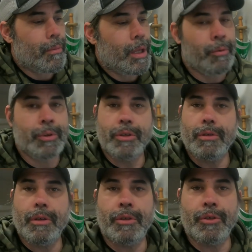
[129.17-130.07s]
it's
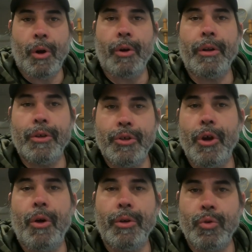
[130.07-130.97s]
starting to
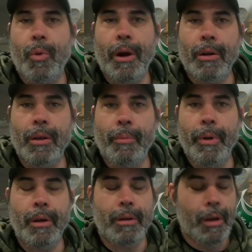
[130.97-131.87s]
show its wear a little
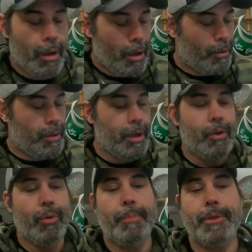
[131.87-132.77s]
bit. The
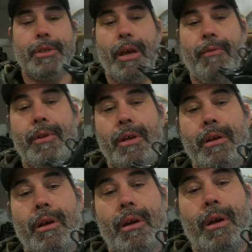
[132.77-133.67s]
grip
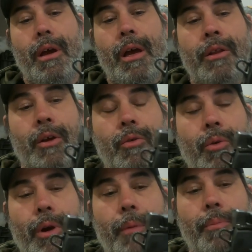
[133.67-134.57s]
safety and
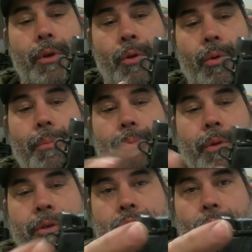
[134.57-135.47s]

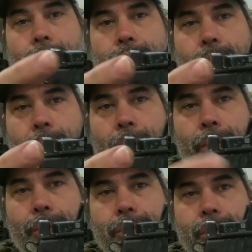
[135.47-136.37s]
the screws were
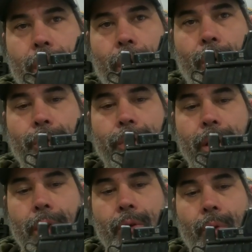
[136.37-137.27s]
loose that hold
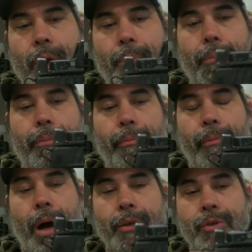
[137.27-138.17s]
the grip
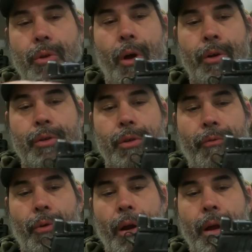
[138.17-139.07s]
module onto the
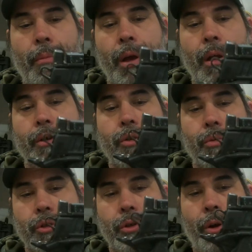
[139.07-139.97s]
frame, so it
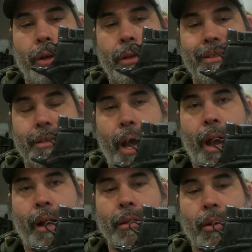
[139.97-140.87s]
was starting to
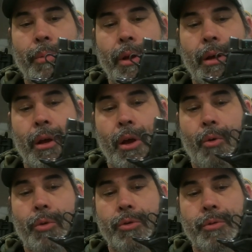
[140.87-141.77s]
sag a little bit,
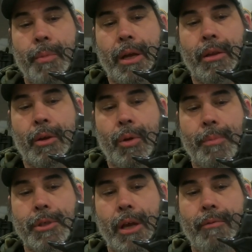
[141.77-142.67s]
which was making the
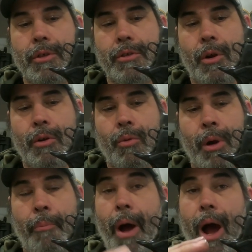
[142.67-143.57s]
grip safety start to
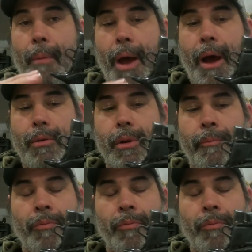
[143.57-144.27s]
want to pop out.